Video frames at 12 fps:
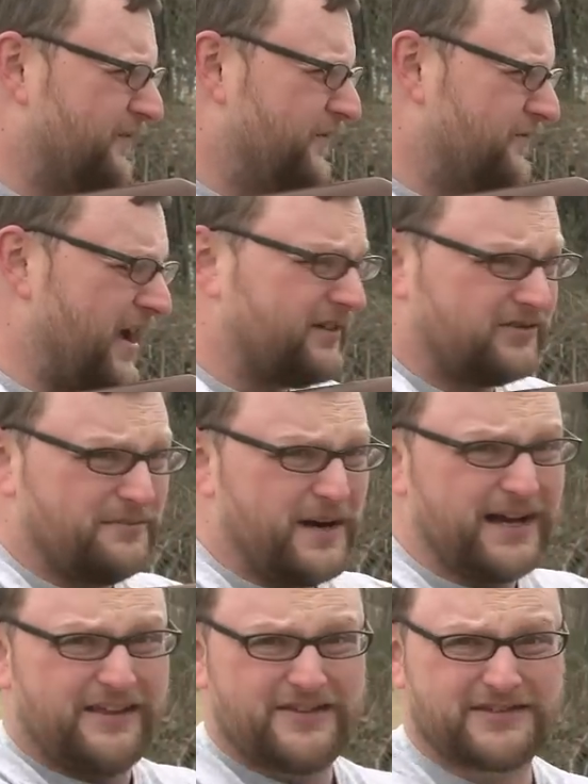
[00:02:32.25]
If you've got
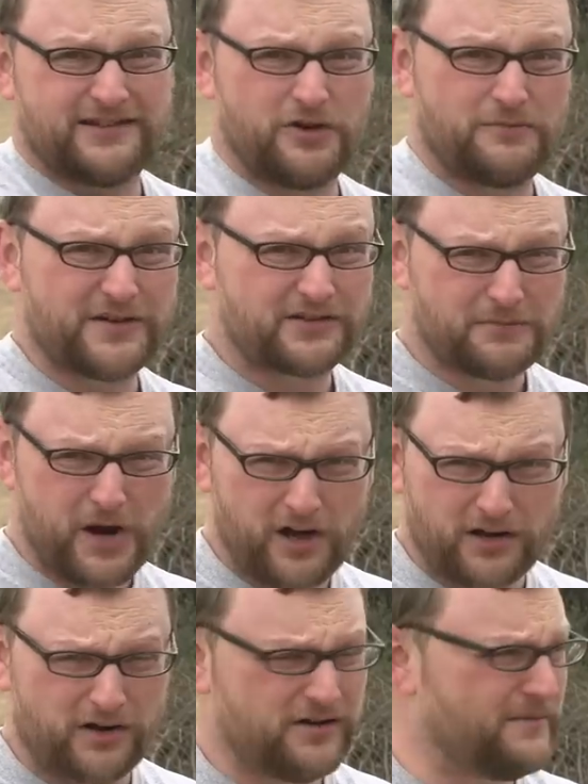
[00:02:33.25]
somebody that's a little bit
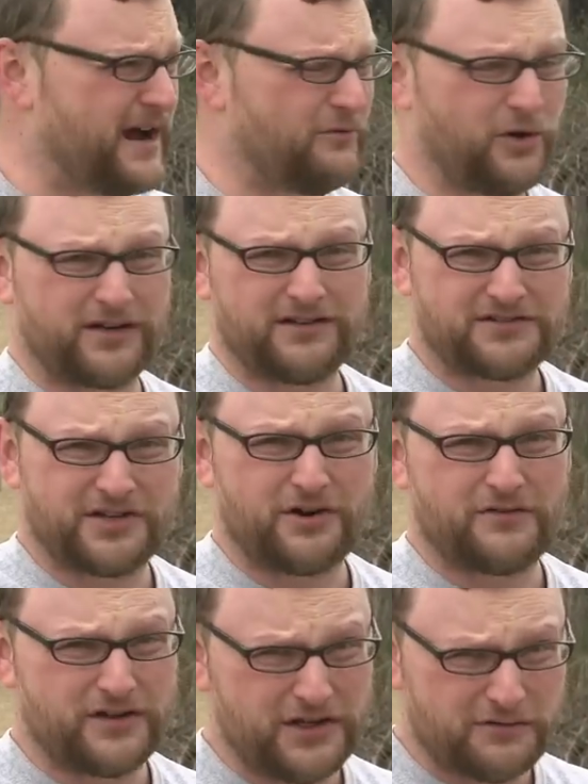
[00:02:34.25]
smaller, you might want to
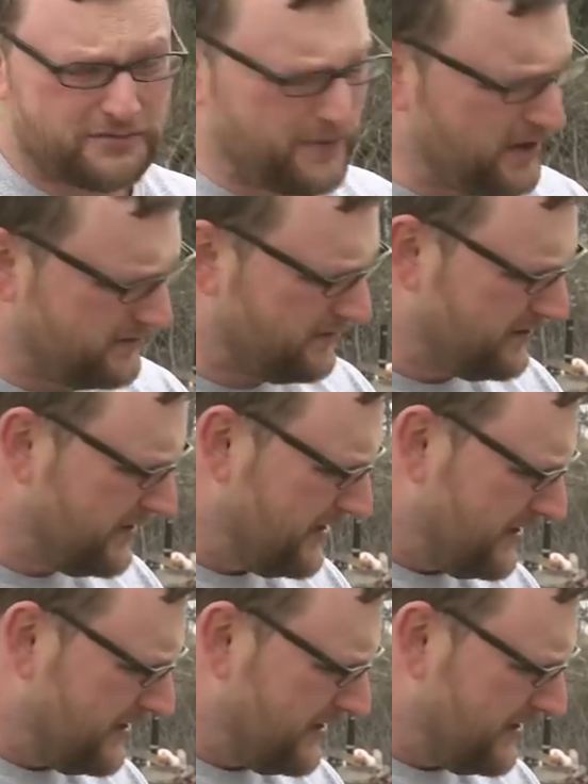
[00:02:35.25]
consider the youth model.